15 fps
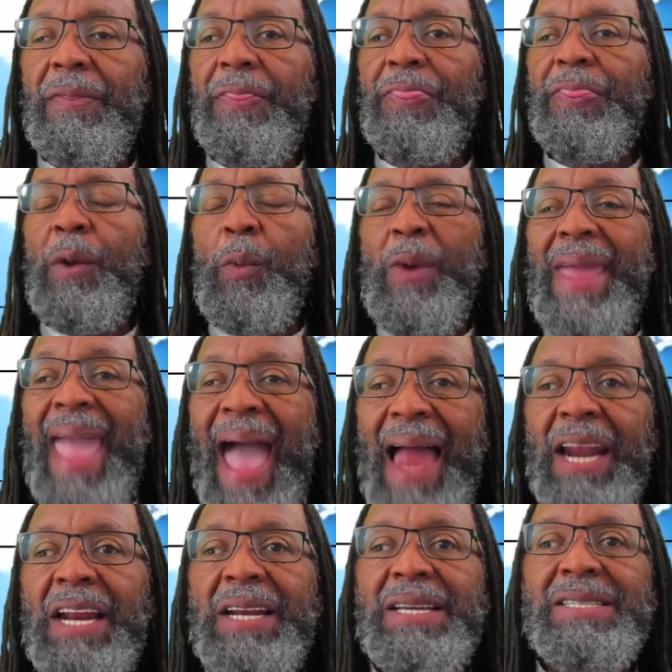the
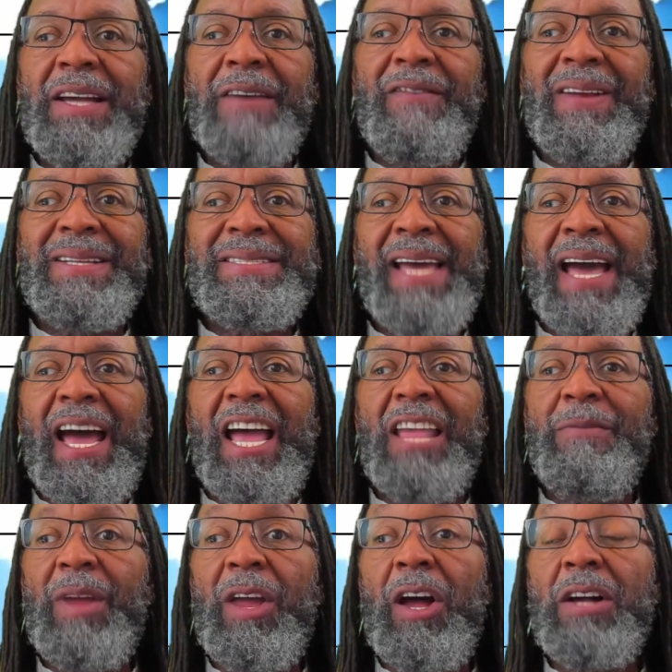realities of end times
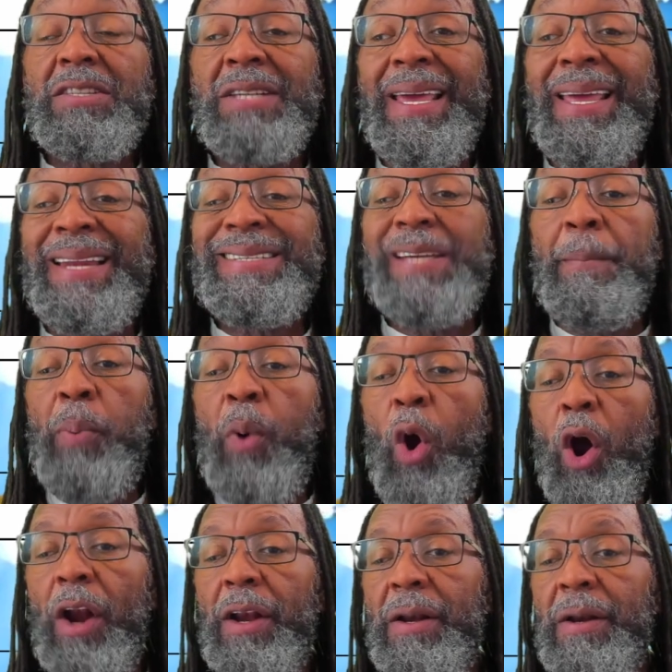because it is
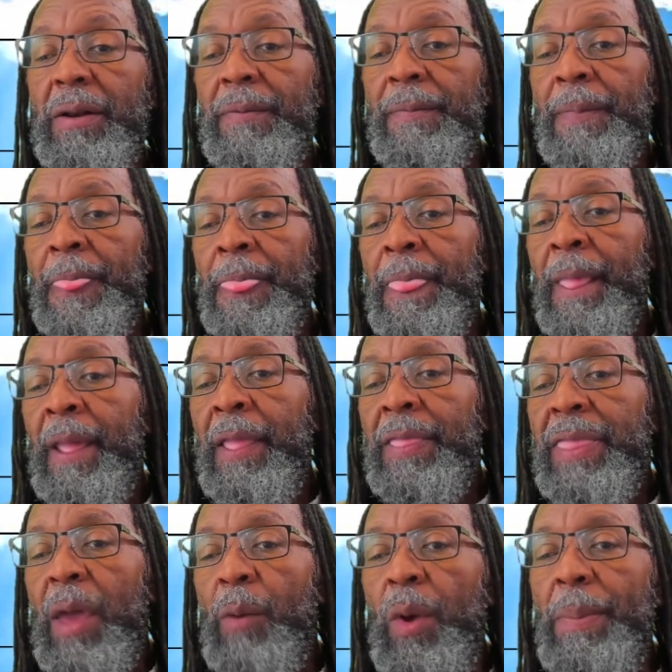important
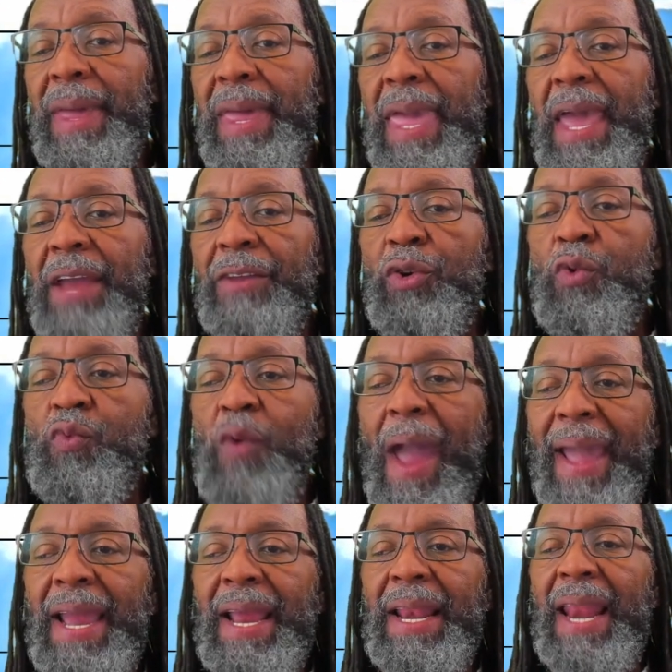that we begin to
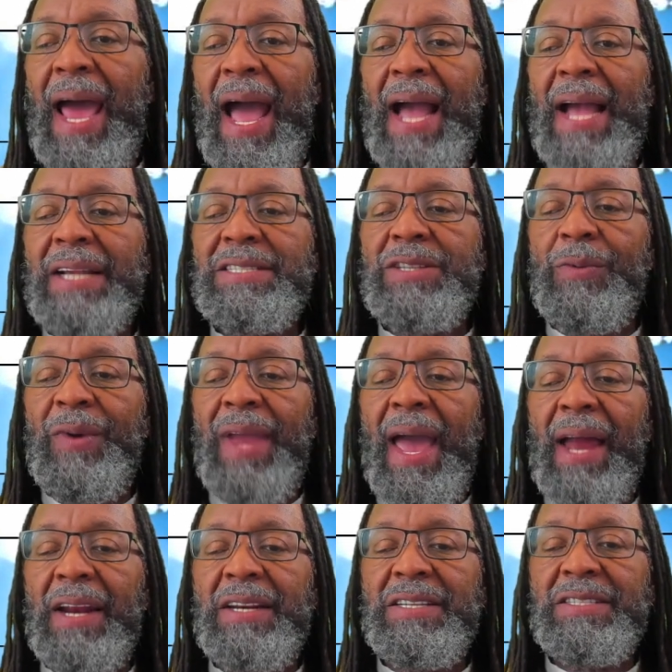recognize the
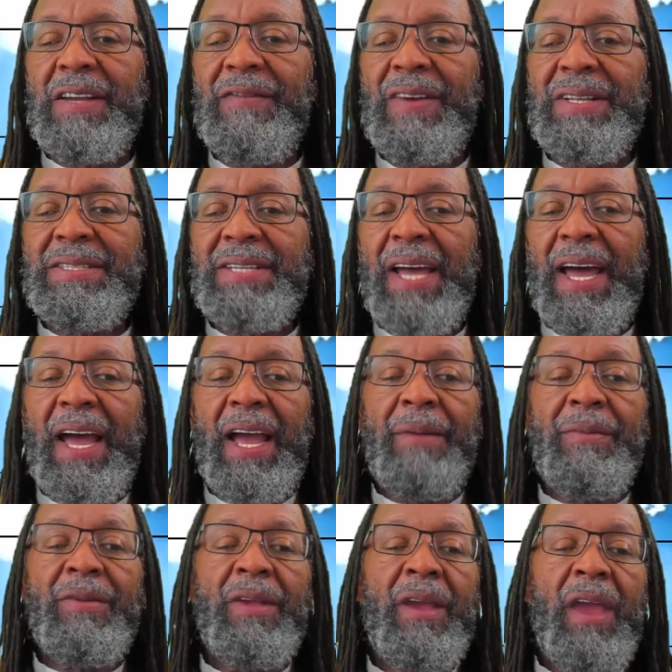realities of end
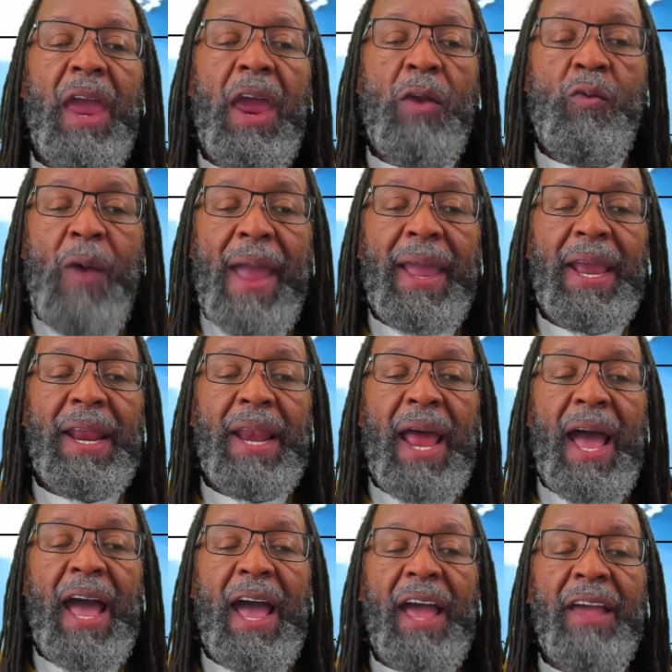times and
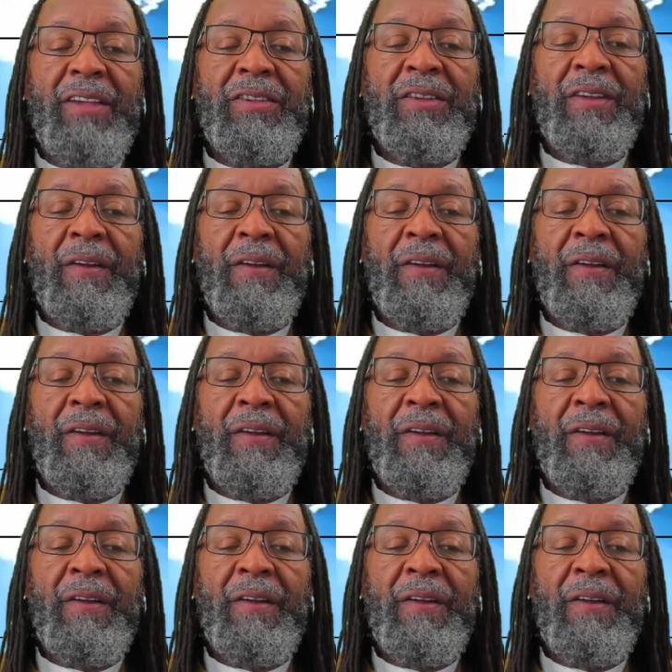recognize